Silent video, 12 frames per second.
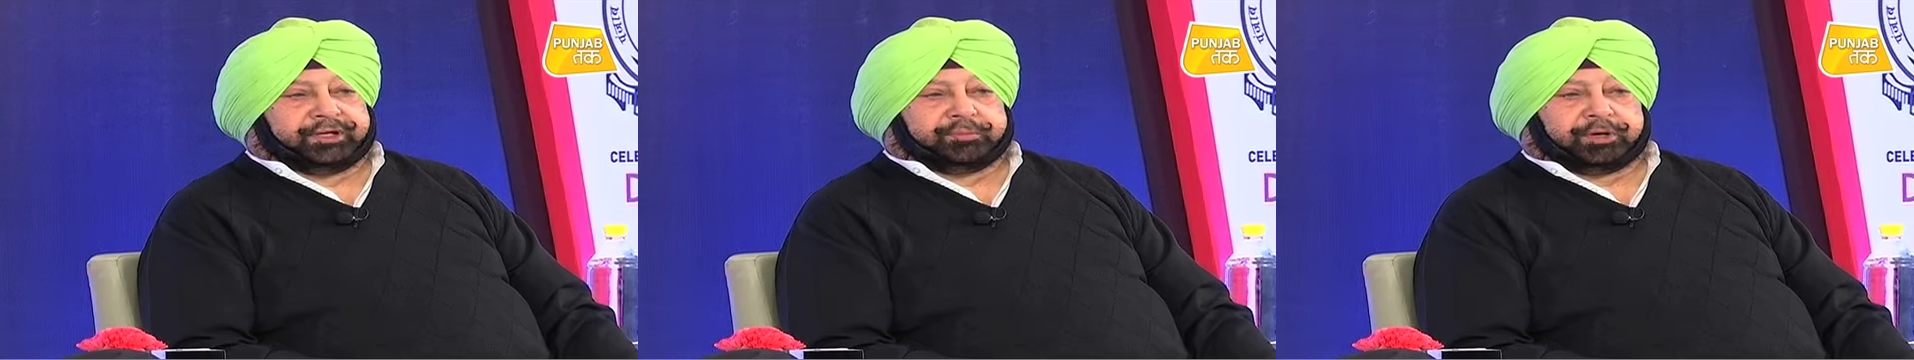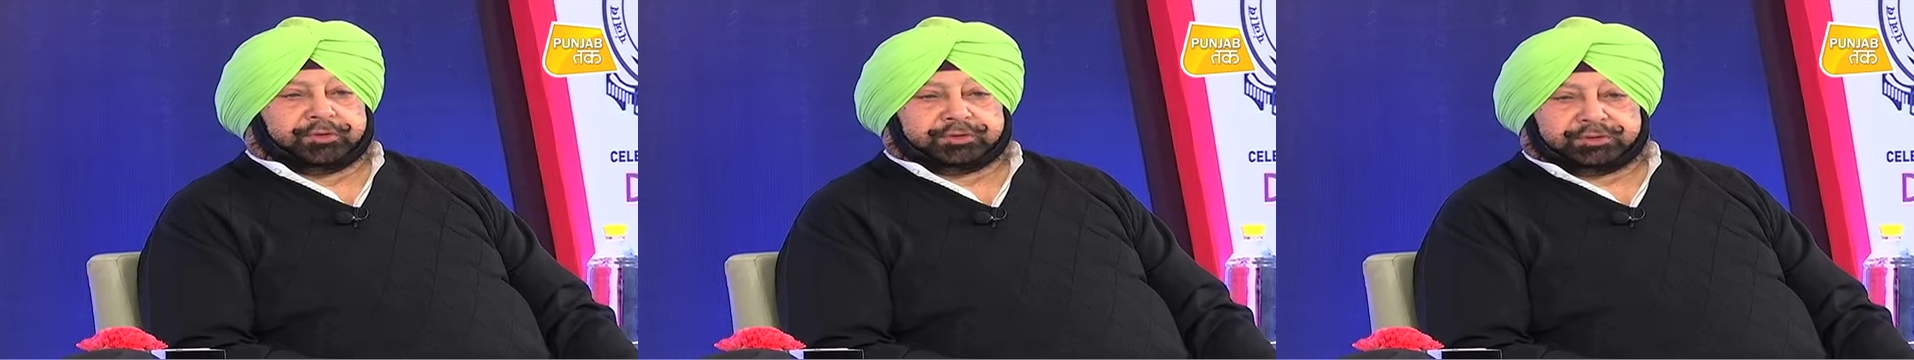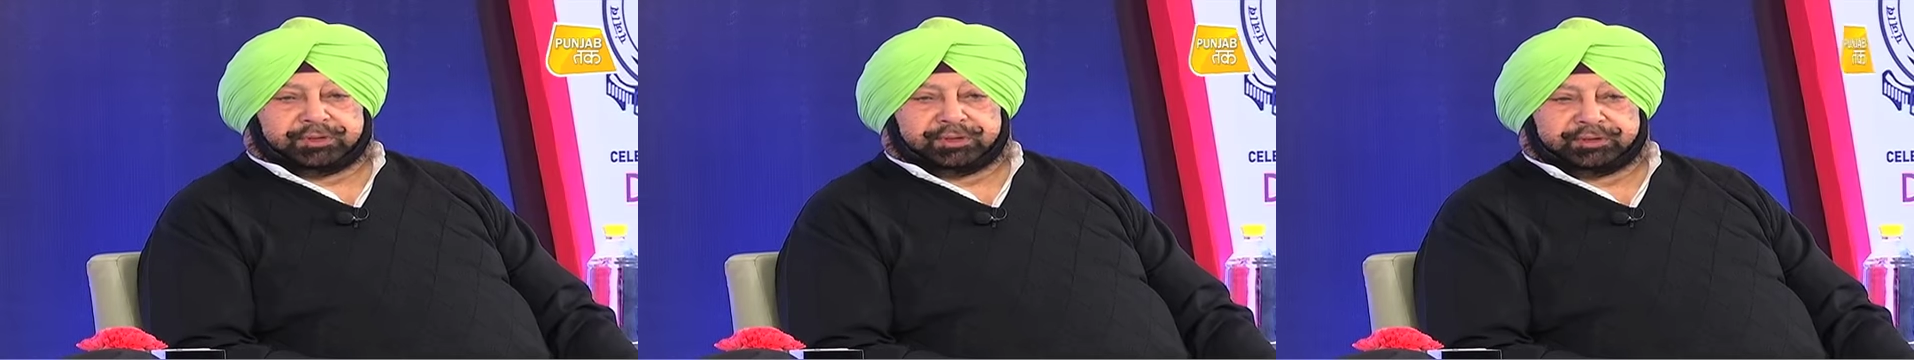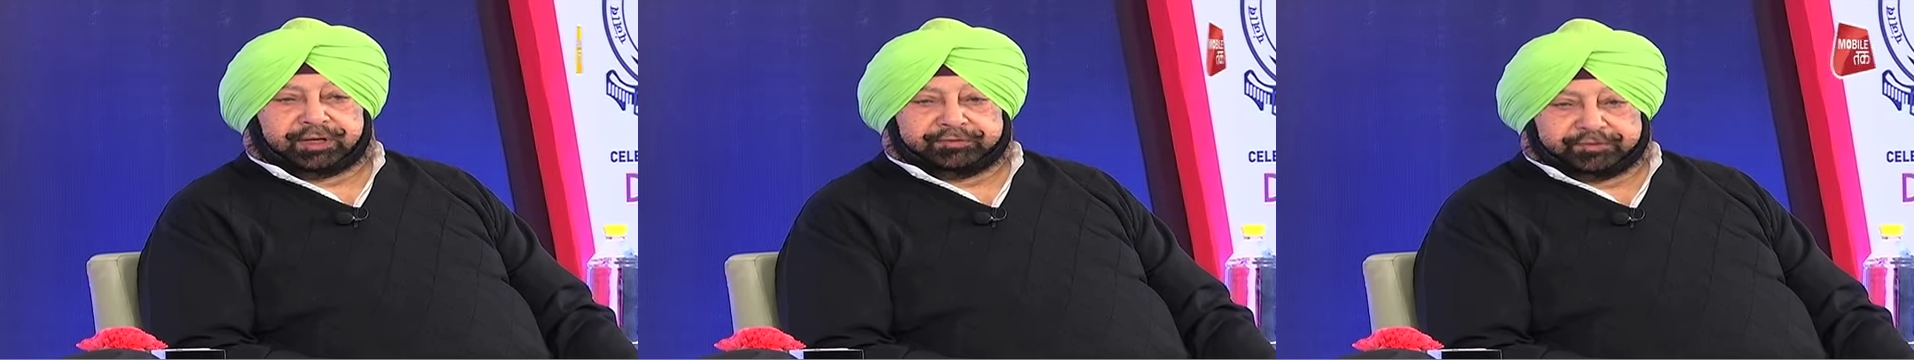bring
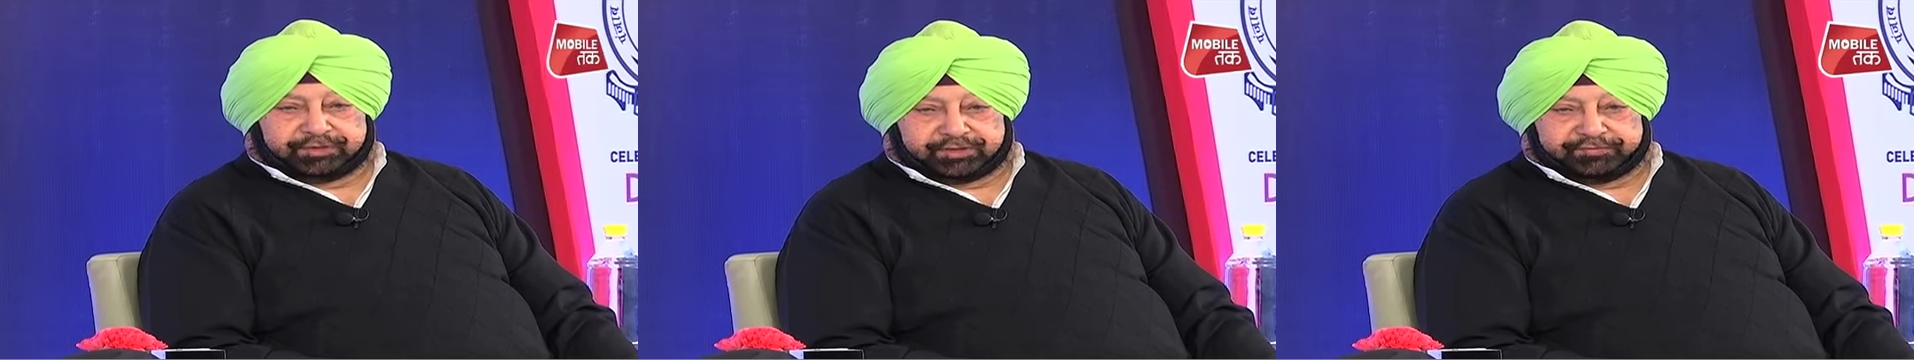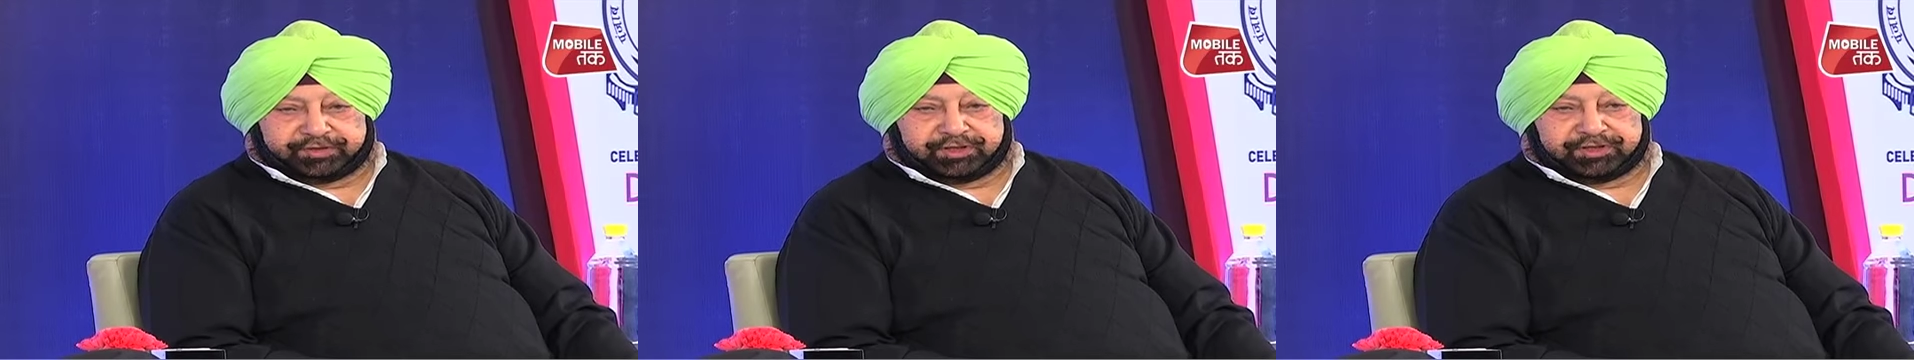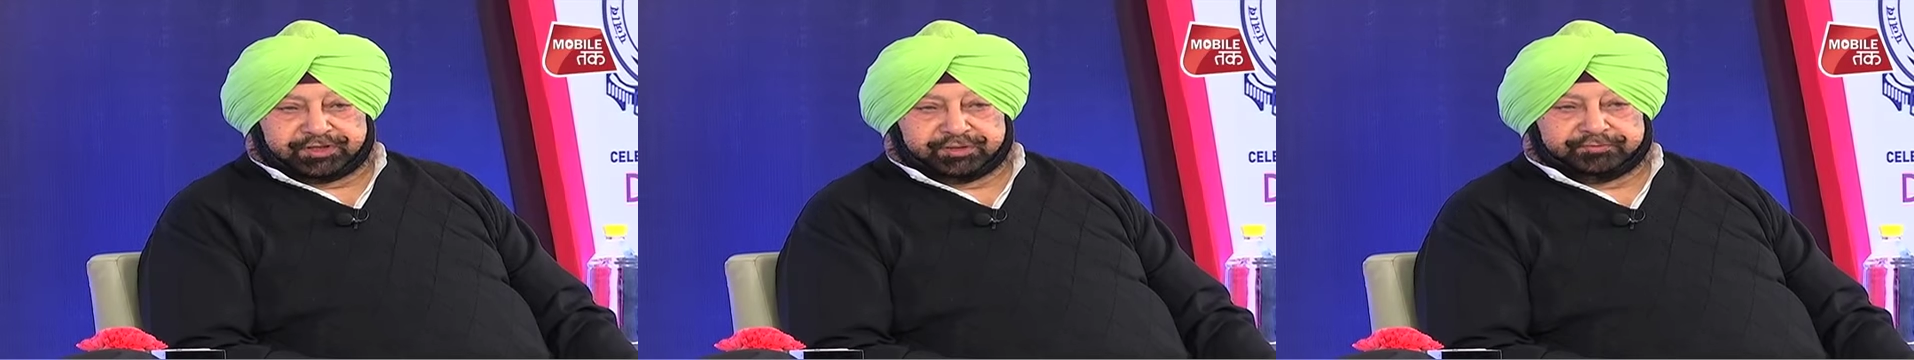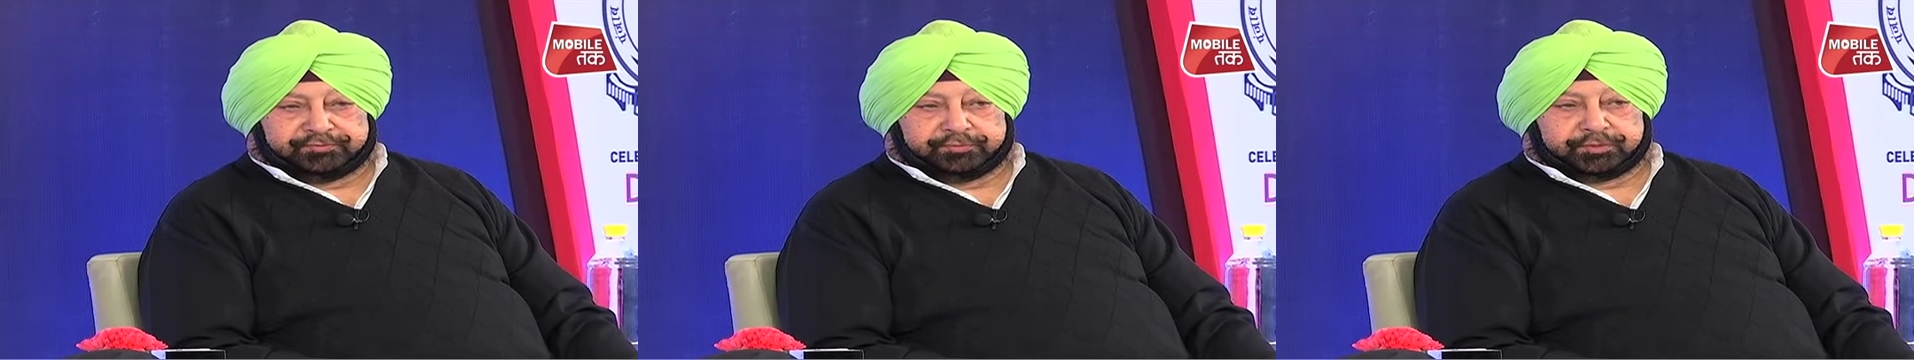about
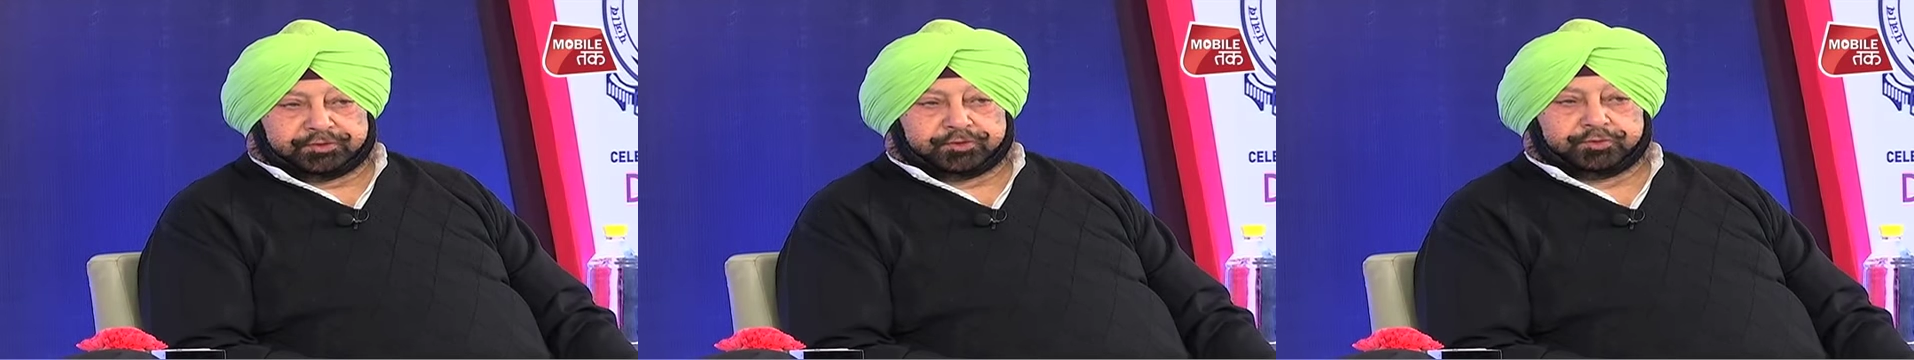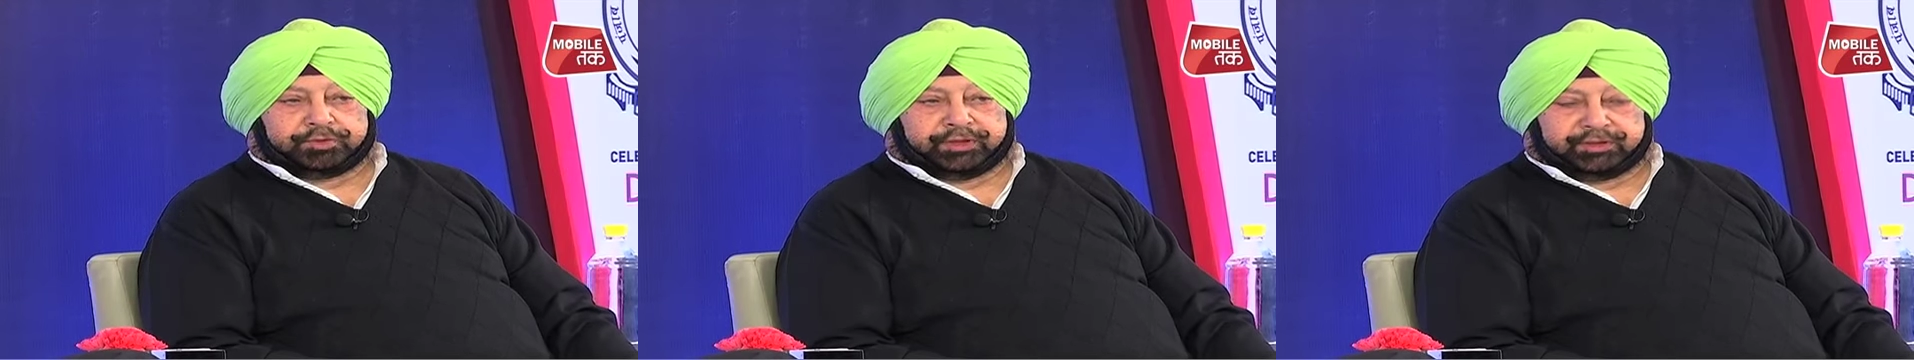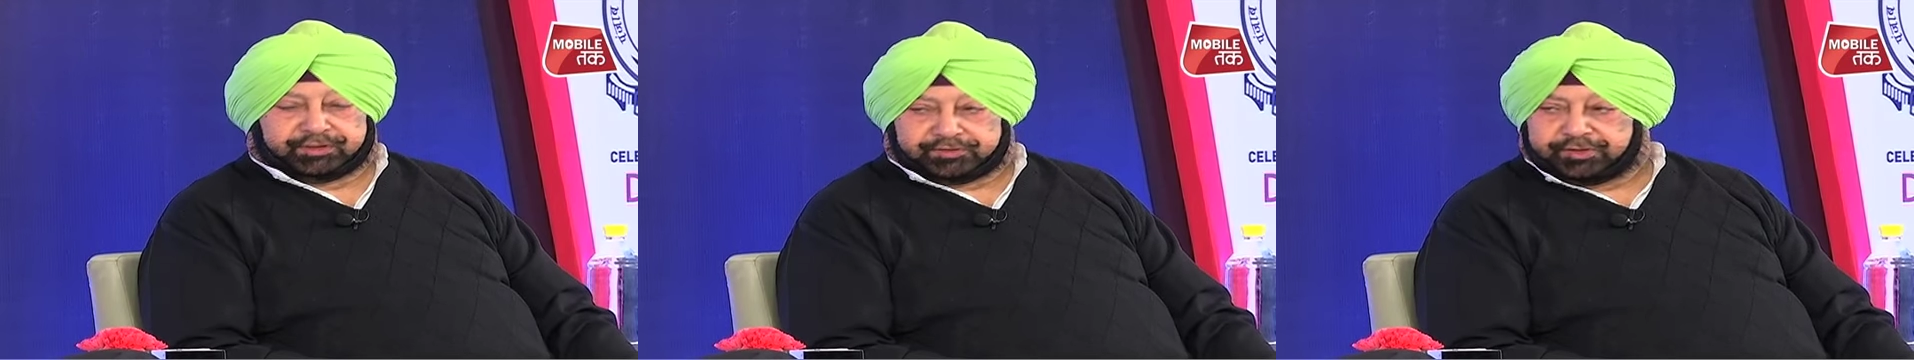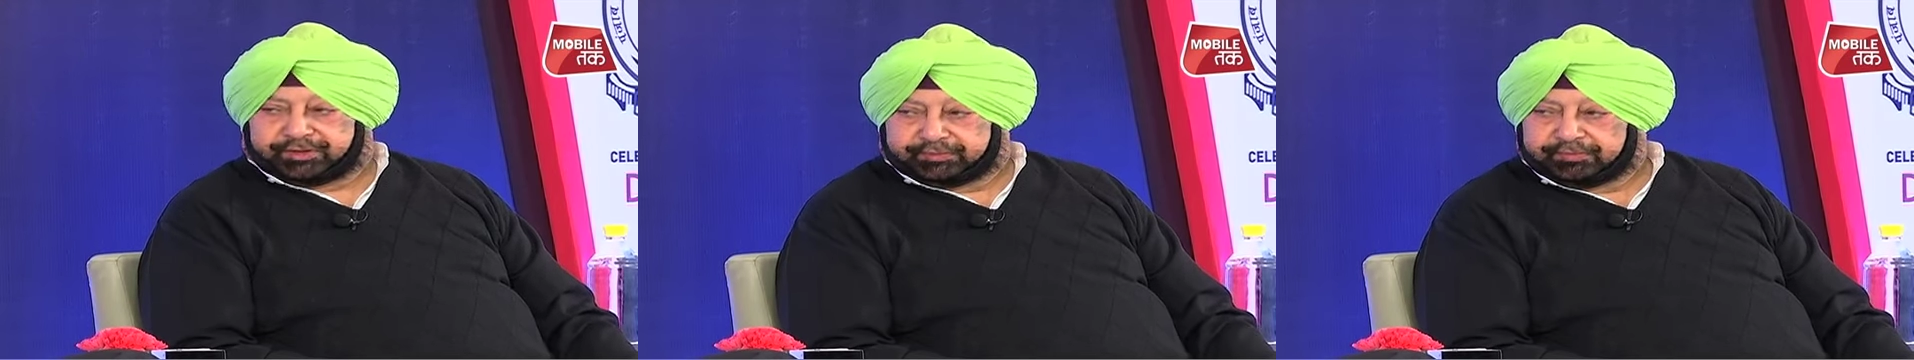diversification through
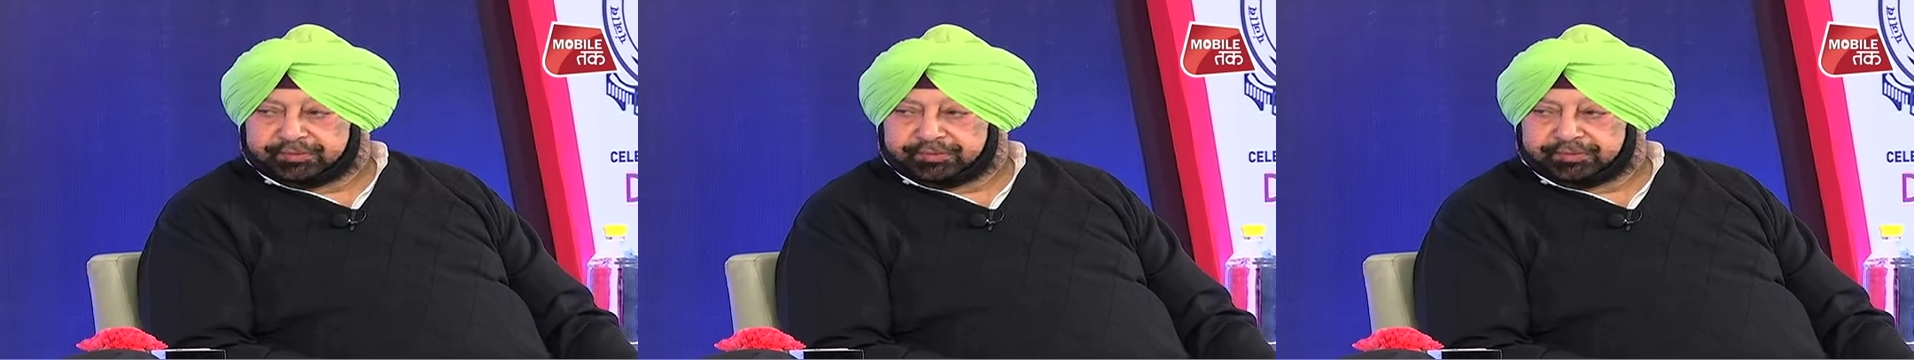industry.